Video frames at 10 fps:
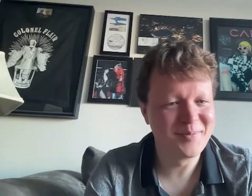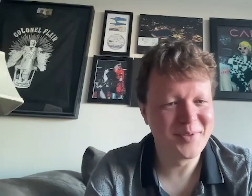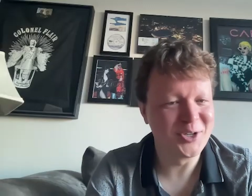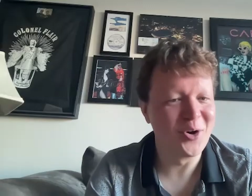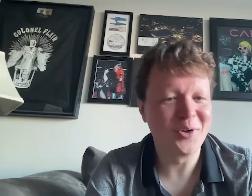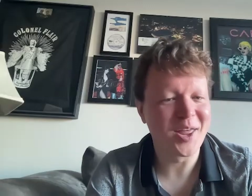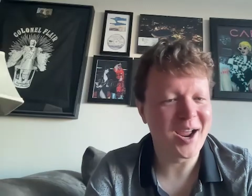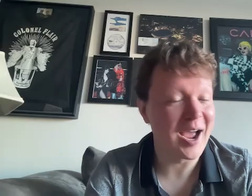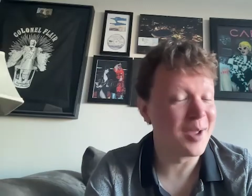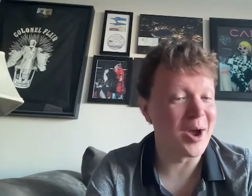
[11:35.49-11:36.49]
joke that
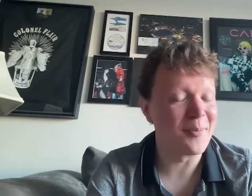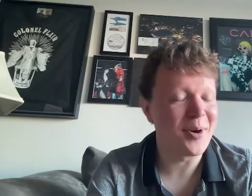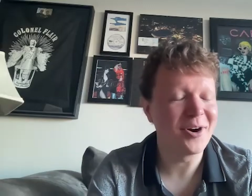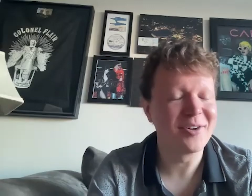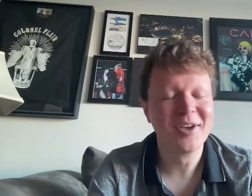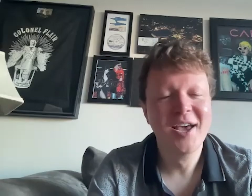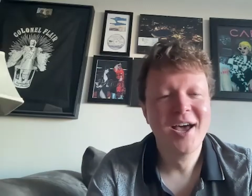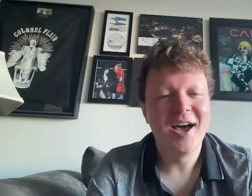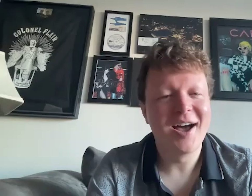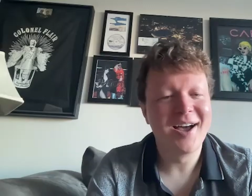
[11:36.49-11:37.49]
I'm now part of,
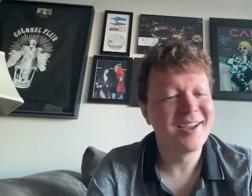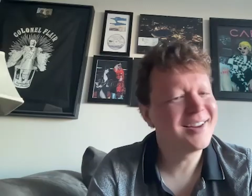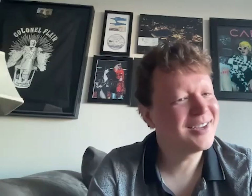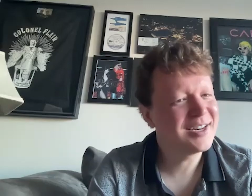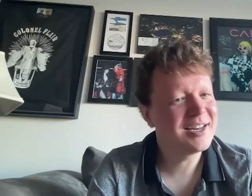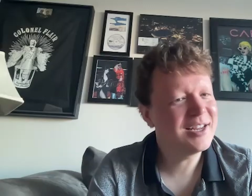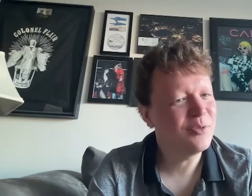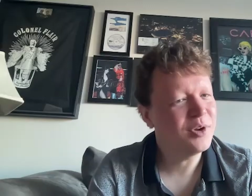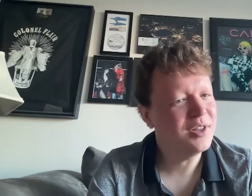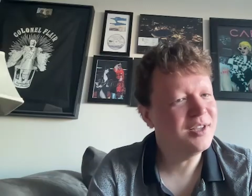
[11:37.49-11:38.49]
did he
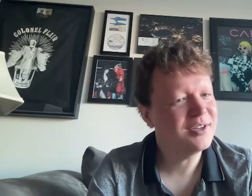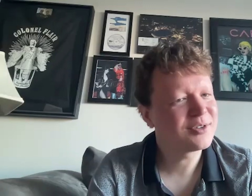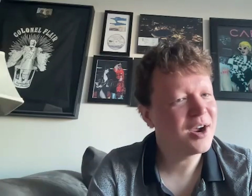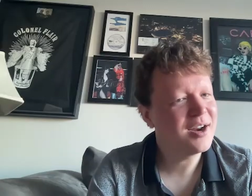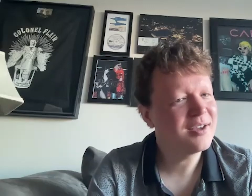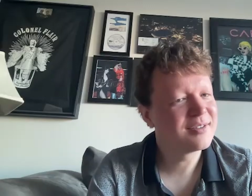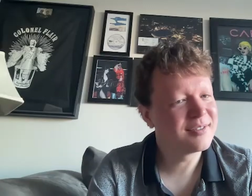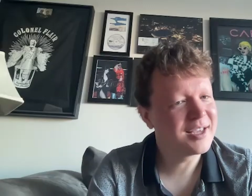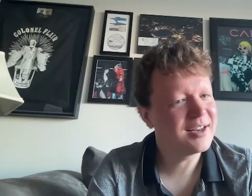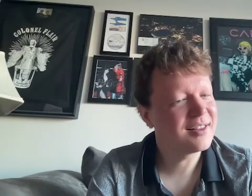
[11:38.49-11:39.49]
really try to
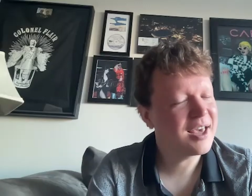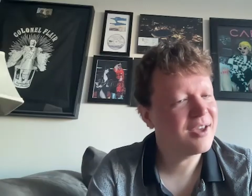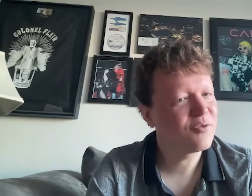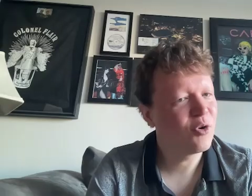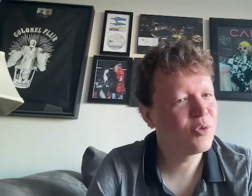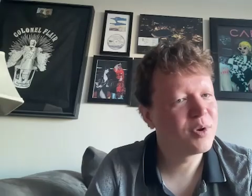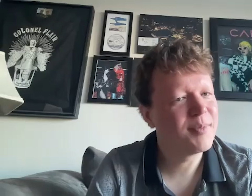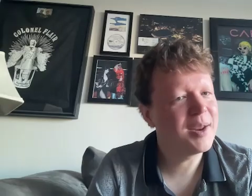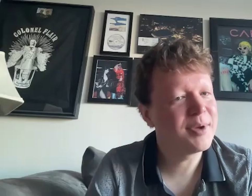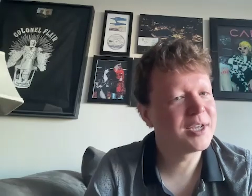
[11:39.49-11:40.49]
get that fourth one
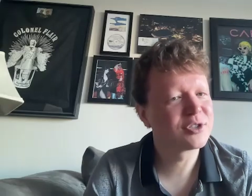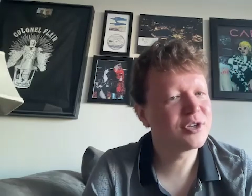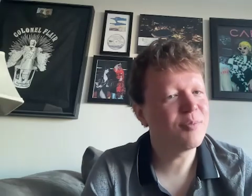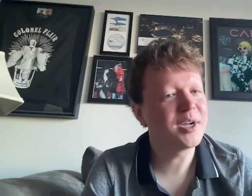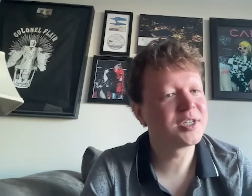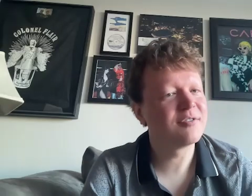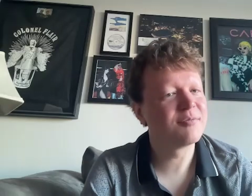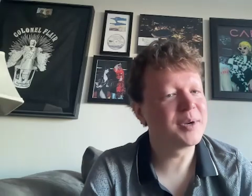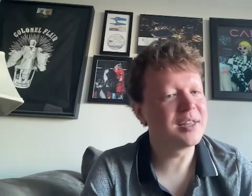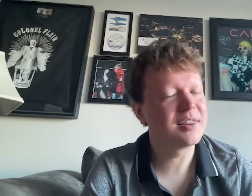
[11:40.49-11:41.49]
made? Because so much
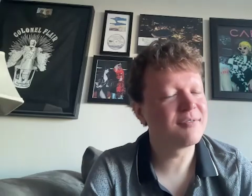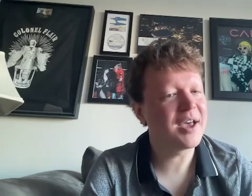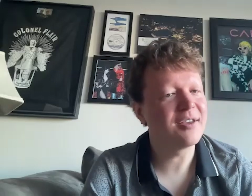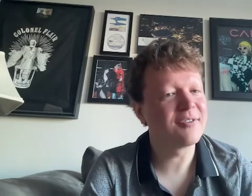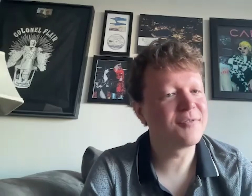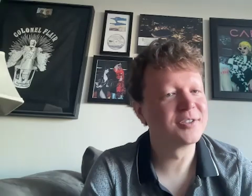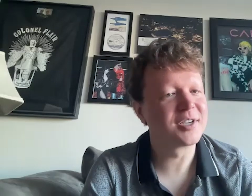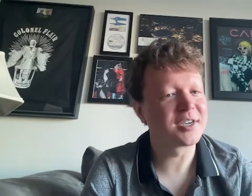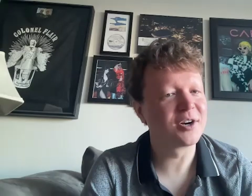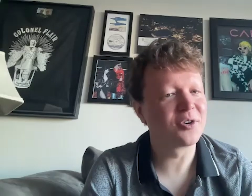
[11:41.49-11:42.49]
of Beneath the Valley feels
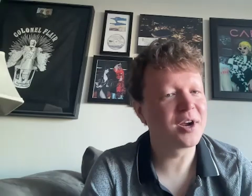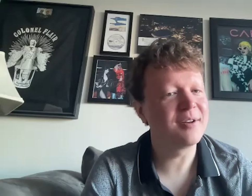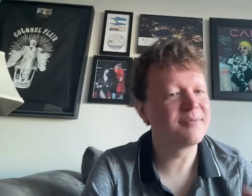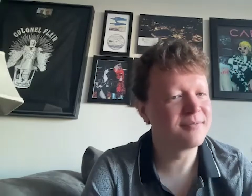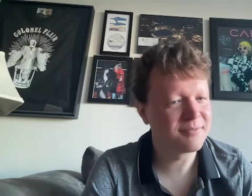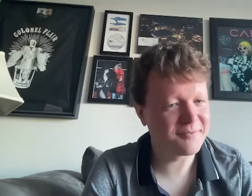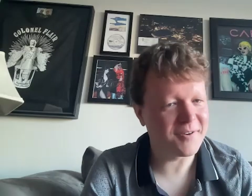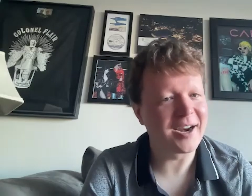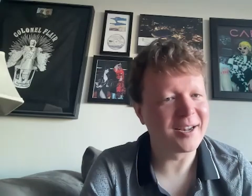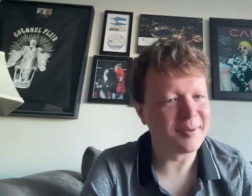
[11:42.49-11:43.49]
like a great
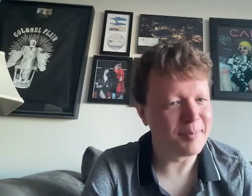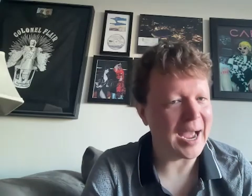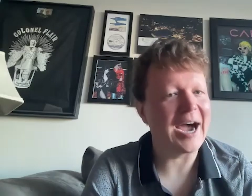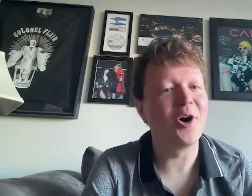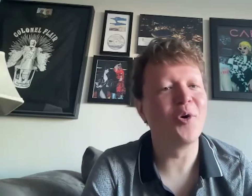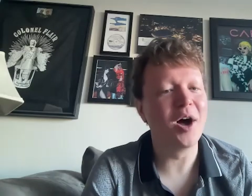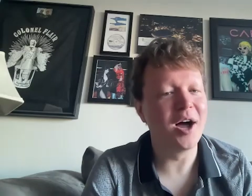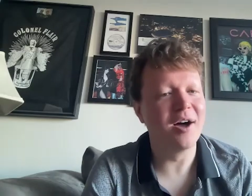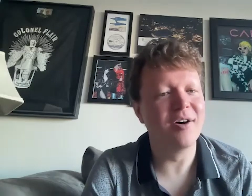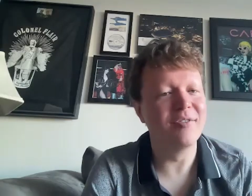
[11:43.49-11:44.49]
final bow
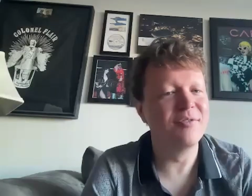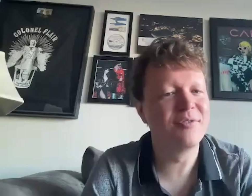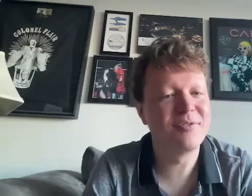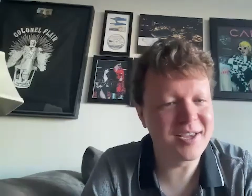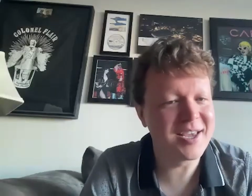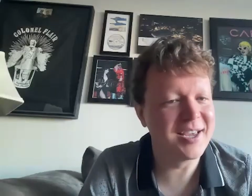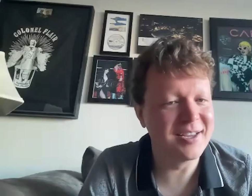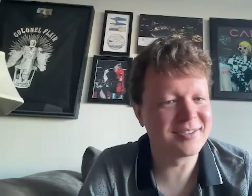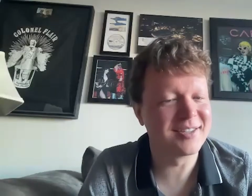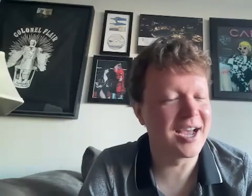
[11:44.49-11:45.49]
of
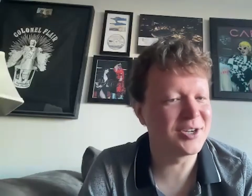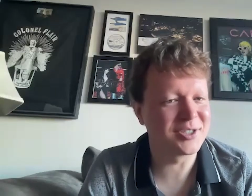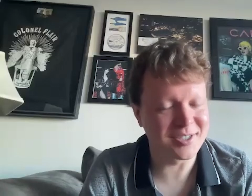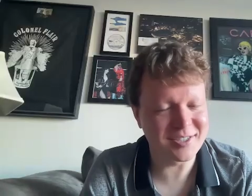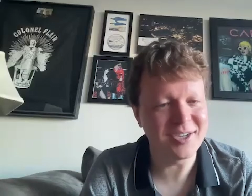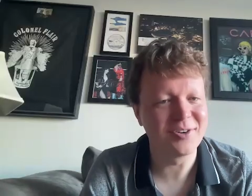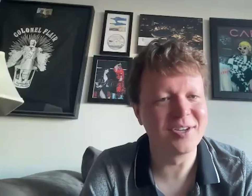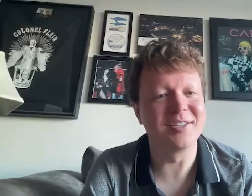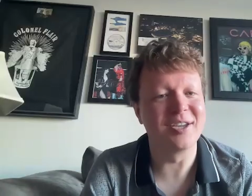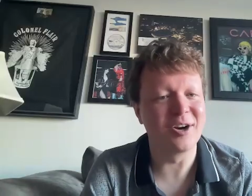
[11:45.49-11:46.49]
his not just the
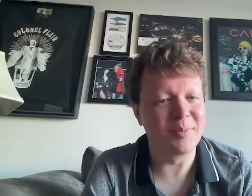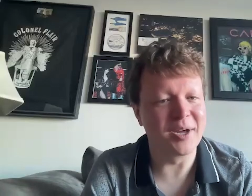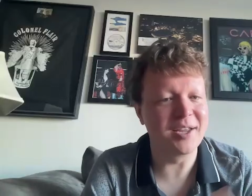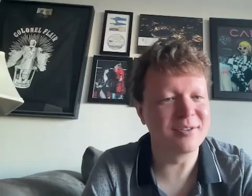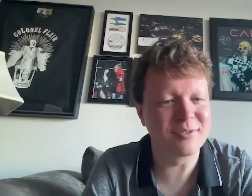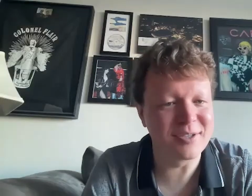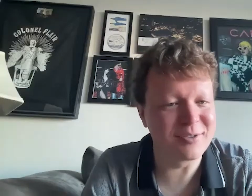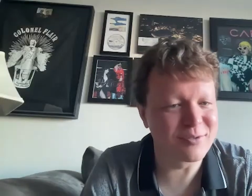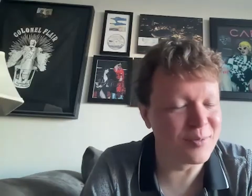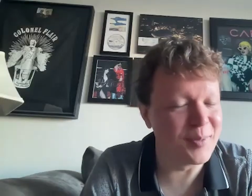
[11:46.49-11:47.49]
series in there, but his
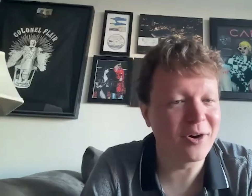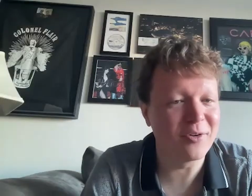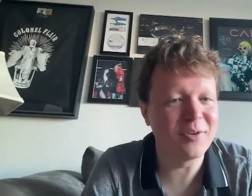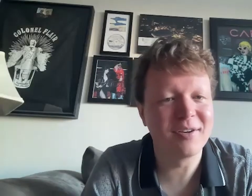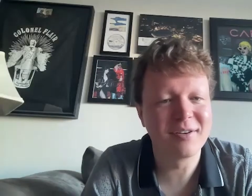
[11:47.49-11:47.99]
filmography.